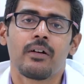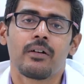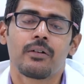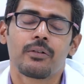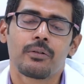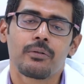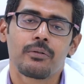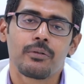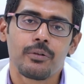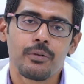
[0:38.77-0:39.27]

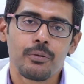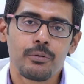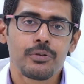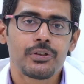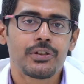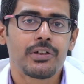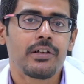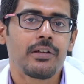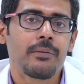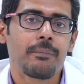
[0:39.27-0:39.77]
So
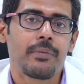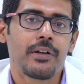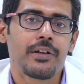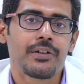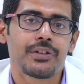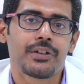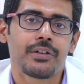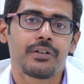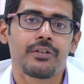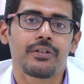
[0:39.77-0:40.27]
usually
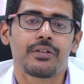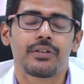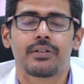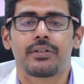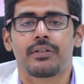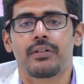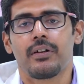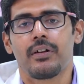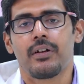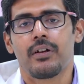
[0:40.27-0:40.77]

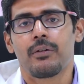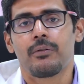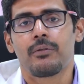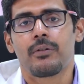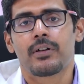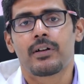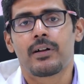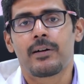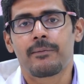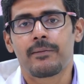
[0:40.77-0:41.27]
patients who
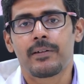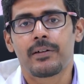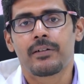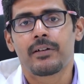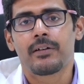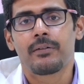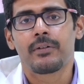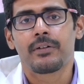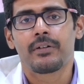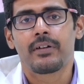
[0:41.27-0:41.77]
are
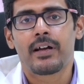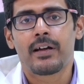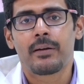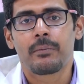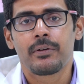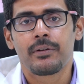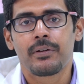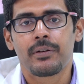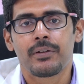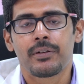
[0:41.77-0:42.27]
affected with
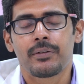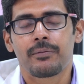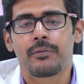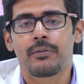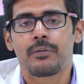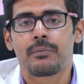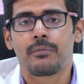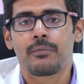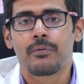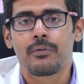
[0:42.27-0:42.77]
diabetes
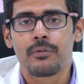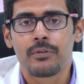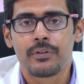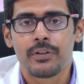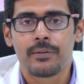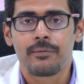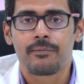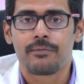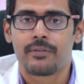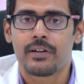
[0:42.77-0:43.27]
for more
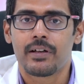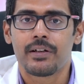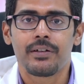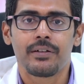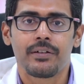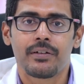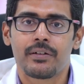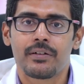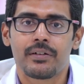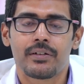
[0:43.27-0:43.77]
than 5
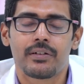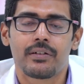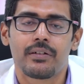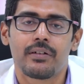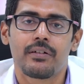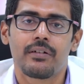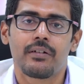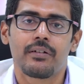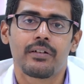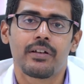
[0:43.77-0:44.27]
years
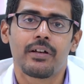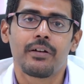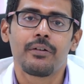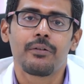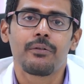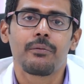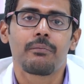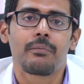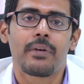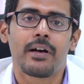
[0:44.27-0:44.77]
tend
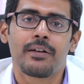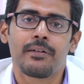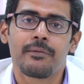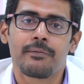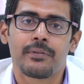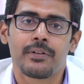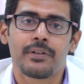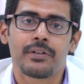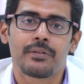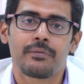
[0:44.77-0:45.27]
to
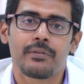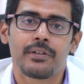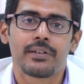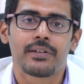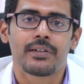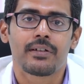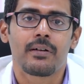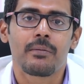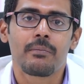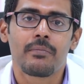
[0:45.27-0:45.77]
manifest with
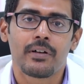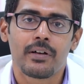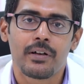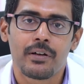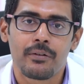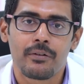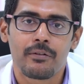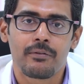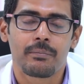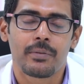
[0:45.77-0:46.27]
some
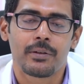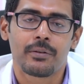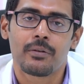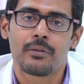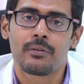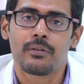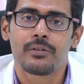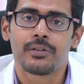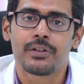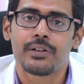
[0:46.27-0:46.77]
kind of
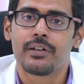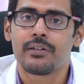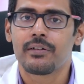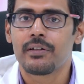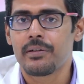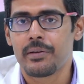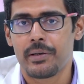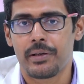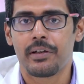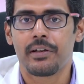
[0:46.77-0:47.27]
pathology in
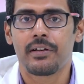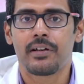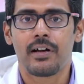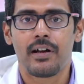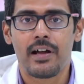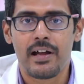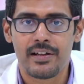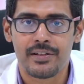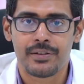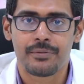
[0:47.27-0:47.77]
the retina
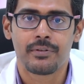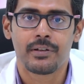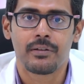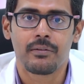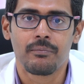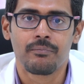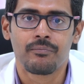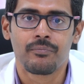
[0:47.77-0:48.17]
as well.